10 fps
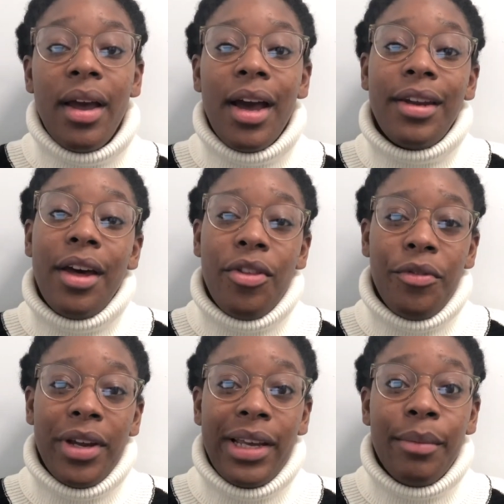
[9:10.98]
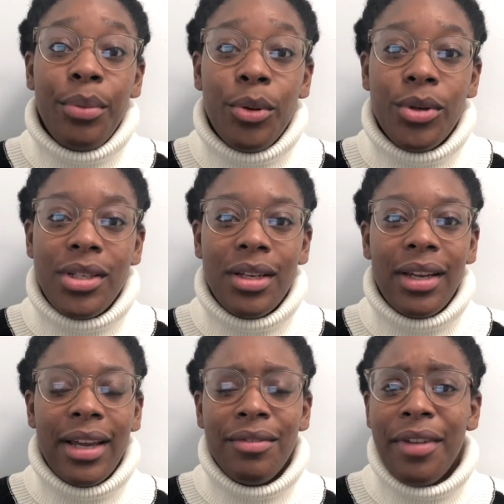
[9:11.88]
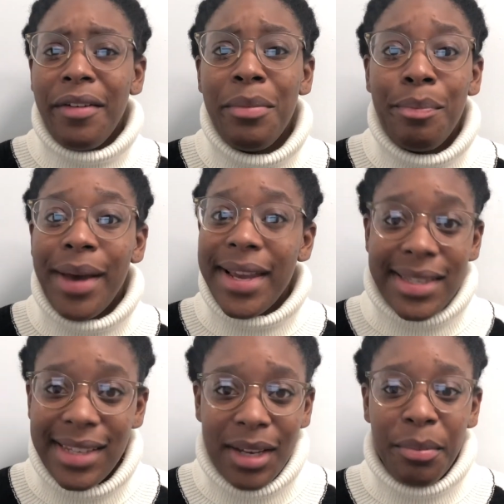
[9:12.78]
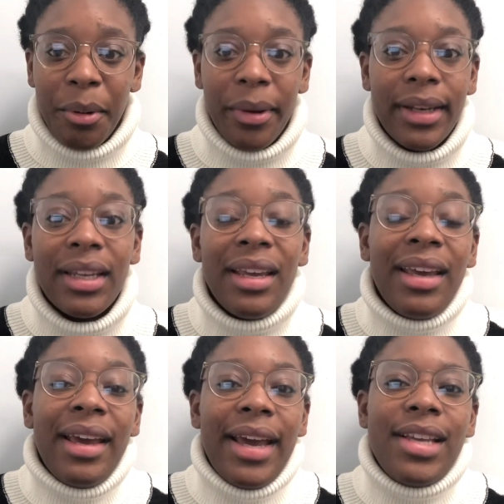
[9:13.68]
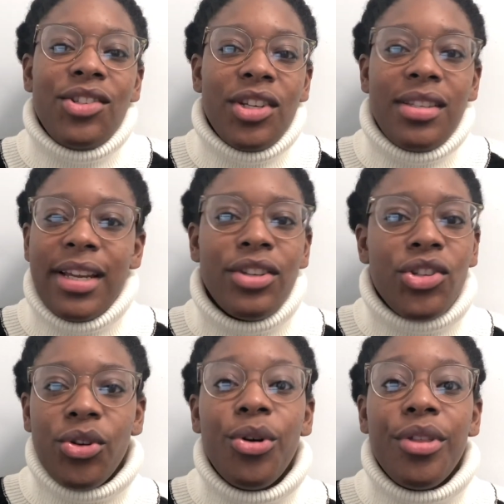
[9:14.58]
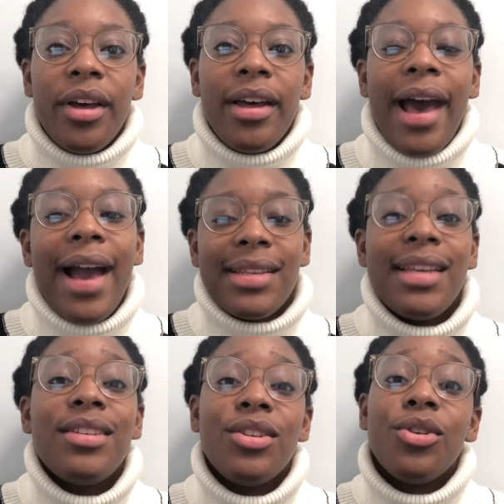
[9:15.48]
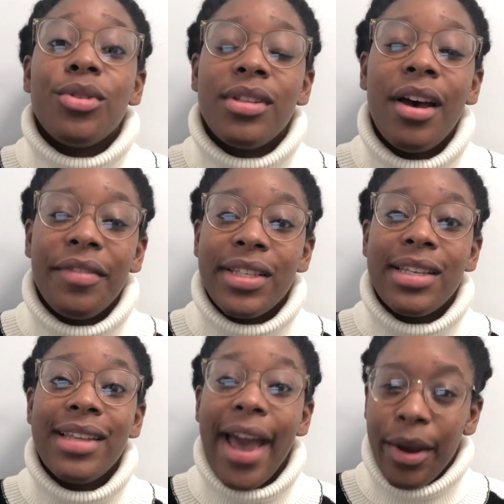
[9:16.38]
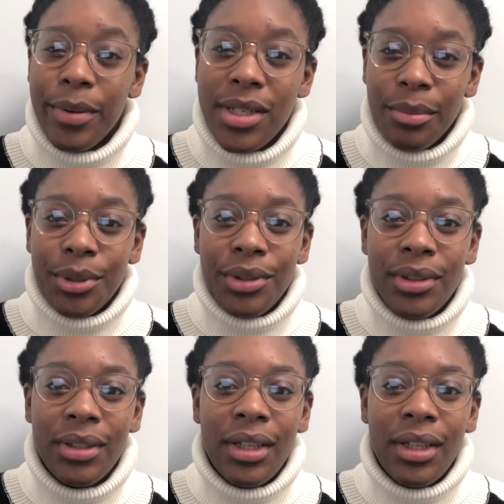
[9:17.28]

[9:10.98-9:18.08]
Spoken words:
Another really important and very basic point is just ensure that access to your service is equitable.